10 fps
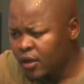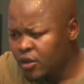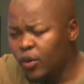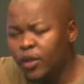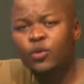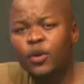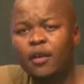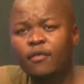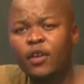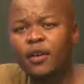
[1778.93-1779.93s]
So what do we
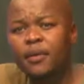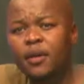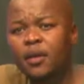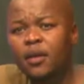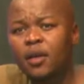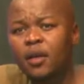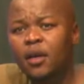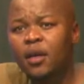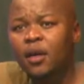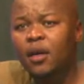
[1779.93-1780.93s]
have, V M?
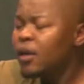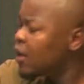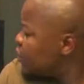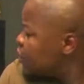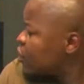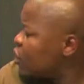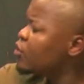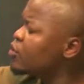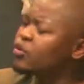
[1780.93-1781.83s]
Let's go